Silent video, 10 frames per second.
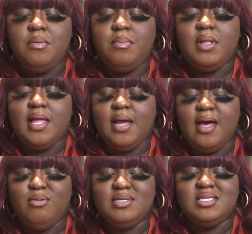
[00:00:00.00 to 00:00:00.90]
but like
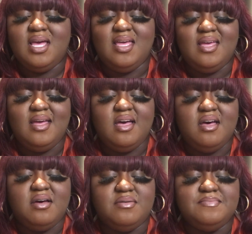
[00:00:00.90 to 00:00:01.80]
i was saying
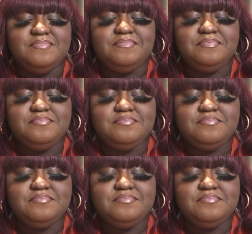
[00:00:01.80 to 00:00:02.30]
um,